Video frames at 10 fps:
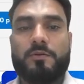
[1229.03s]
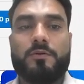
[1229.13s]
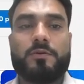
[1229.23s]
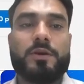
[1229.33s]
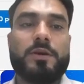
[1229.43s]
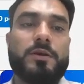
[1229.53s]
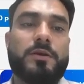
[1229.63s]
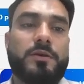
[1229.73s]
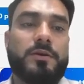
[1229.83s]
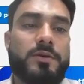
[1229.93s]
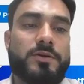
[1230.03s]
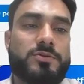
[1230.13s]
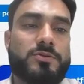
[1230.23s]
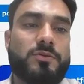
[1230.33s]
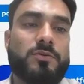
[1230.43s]
Okay,
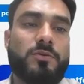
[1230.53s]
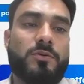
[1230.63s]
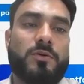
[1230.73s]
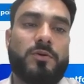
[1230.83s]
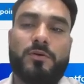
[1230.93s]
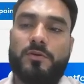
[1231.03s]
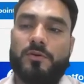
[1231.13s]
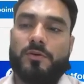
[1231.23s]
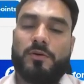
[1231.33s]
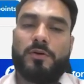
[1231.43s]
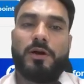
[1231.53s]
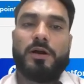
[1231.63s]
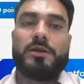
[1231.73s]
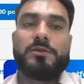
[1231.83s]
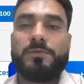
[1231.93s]
so
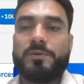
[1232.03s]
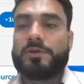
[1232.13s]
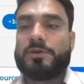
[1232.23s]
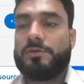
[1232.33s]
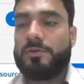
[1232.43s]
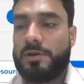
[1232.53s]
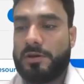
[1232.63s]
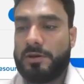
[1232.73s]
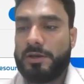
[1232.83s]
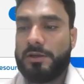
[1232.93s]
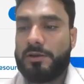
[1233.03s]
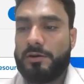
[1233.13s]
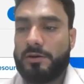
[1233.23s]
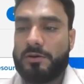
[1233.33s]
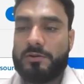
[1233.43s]
as per your learning
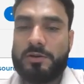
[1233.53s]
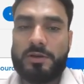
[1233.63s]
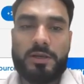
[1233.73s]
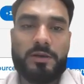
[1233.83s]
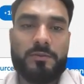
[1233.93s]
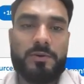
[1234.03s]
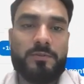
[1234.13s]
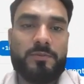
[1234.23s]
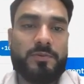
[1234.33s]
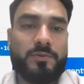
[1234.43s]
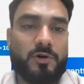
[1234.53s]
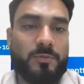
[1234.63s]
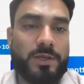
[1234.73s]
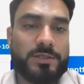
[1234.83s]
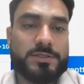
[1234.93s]
on the above
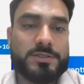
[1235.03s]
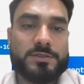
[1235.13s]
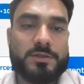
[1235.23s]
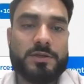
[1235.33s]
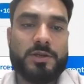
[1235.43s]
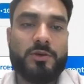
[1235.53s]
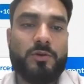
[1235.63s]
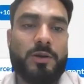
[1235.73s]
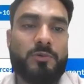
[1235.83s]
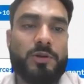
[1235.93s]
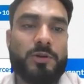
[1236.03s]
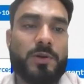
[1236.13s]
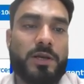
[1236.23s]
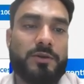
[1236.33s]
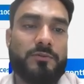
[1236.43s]
topics, you have to
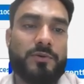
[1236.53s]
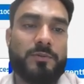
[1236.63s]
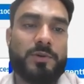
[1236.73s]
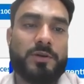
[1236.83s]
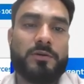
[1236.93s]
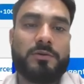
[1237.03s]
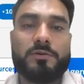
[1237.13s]
reply from here.